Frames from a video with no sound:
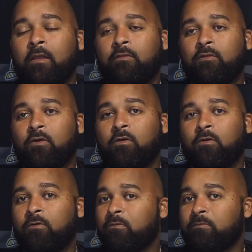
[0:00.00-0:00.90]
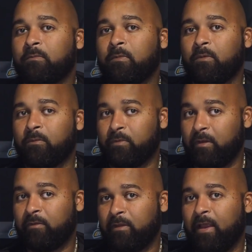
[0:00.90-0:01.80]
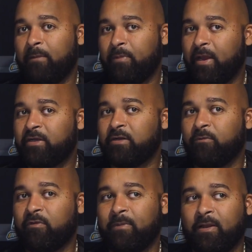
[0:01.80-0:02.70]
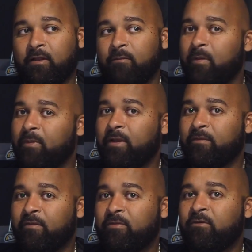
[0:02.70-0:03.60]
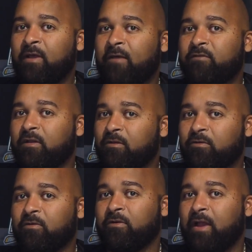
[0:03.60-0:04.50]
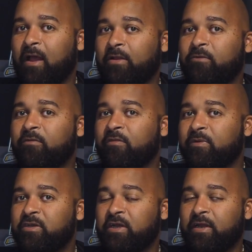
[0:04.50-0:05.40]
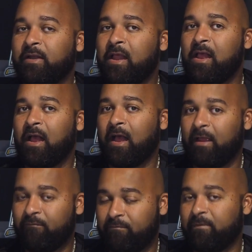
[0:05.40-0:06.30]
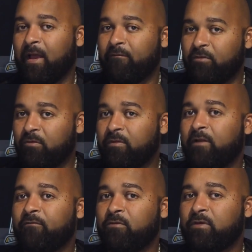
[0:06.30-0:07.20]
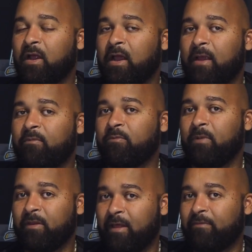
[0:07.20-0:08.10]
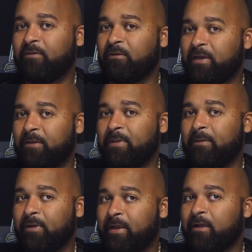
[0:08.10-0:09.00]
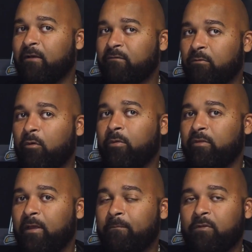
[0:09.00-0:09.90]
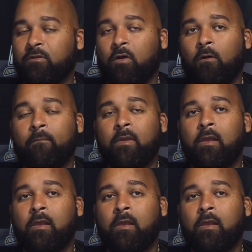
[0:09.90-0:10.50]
So just stay patient with me a little bit because I still have to learn how to use this machine. I've used it a few times, but I still need to be able to get comfortable with it. So